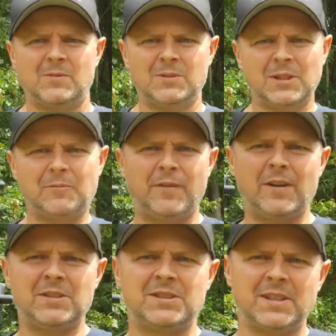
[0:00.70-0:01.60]
What's up,
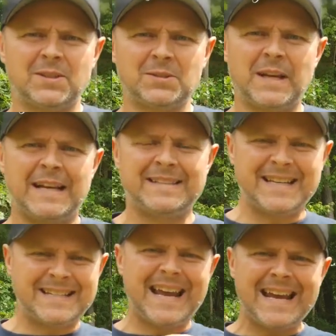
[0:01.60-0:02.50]
fellow stickers?
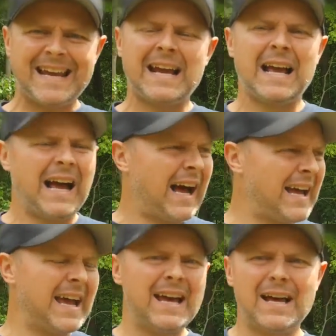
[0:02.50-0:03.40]
Today I
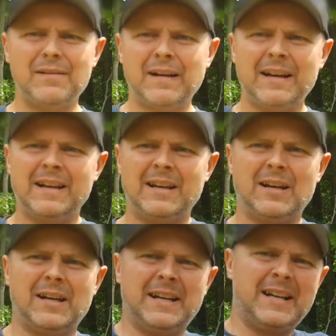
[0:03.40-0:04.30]
have
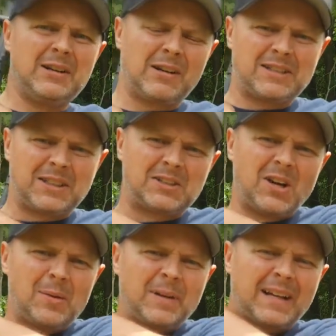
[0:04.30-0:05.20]
an interesting
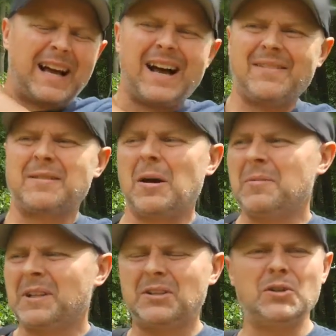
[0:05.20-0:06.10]
topic. I'm
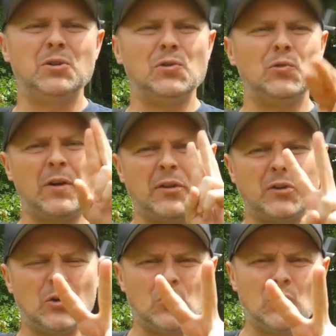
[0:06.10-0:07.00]
coming to you with
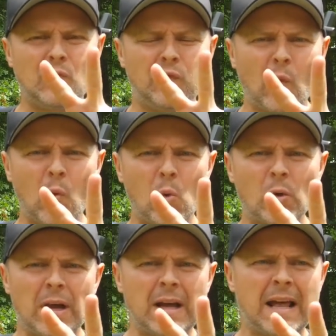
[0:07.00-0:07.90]

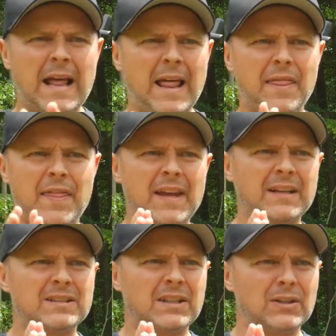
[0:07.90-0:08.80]
twofold
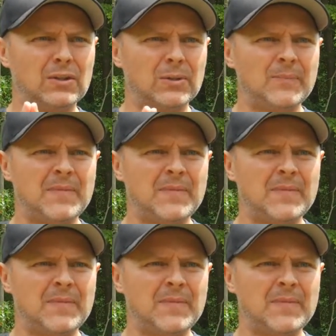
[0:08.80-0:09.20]
things here